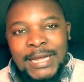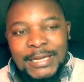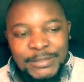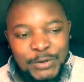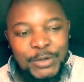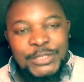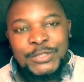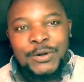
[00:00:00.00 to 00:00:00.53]

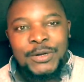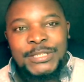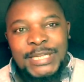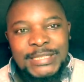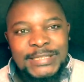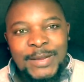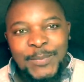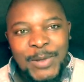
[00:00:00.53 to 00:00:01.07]
So it's not
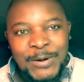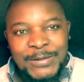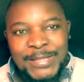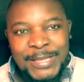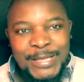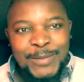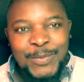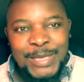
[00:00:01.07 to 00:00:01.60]
just about
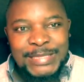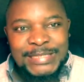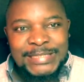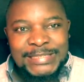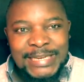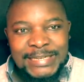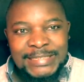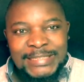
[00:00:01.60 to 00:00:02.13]
the
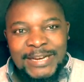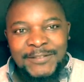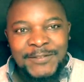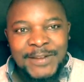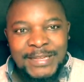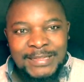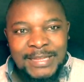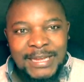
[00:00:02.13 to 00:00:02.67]
images and
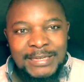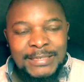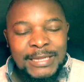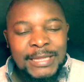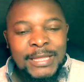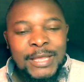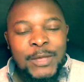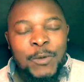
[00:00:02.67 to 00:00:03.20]
stuff like that.
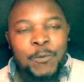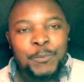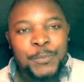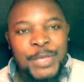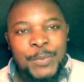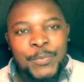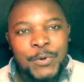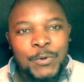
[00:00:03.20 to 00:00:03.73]

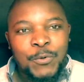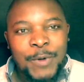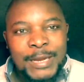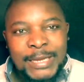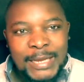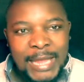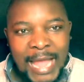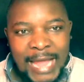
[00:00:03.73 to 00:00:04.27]
People who
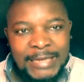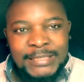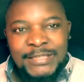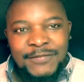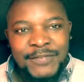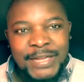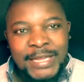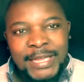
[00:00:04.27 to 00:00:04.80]
are
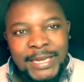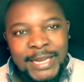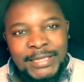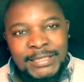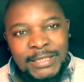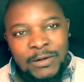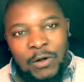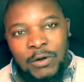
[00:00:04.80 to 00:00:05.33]
actively
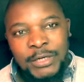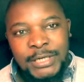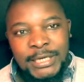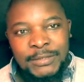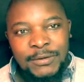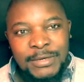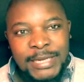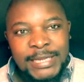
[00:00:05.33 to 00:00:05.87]
creating
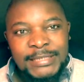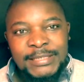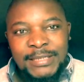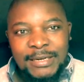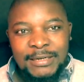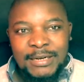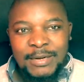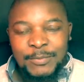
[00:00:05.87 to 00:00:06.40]
content on
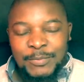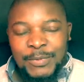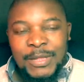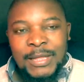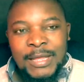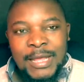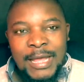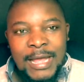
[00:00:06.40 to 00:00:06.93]
Instagram,
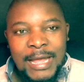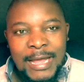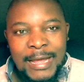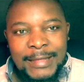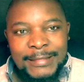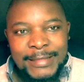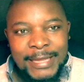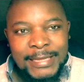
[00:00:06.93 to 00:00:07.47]

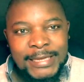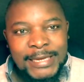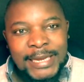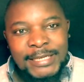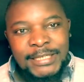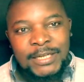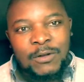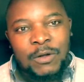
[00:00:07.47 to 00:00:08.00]
they are
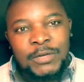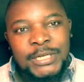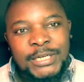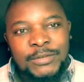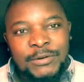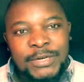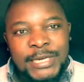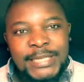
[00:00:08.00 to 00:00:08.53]
creating
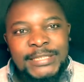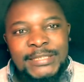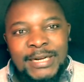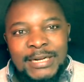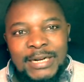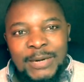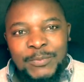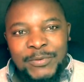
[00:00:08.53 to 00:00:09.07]
content on
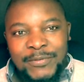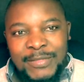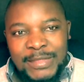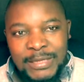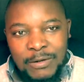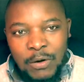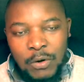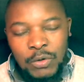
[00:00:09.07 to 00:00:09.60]
Instagram with
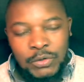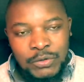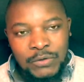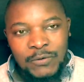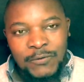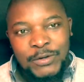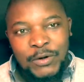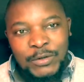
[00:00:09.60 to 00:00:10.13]
the goals
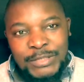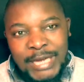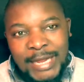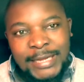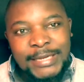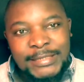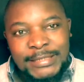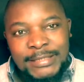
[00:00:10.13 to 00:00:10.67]
of
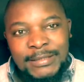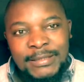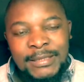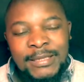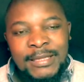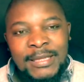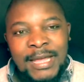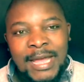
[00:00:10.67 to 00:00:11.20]
targeting
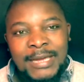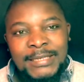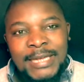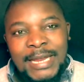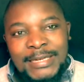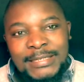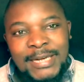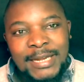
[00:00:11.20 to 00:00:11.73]
and
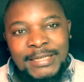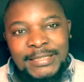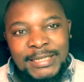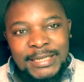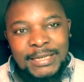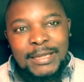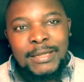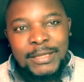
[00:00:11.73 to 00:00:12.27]

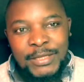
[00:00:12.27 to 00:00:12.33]
attracting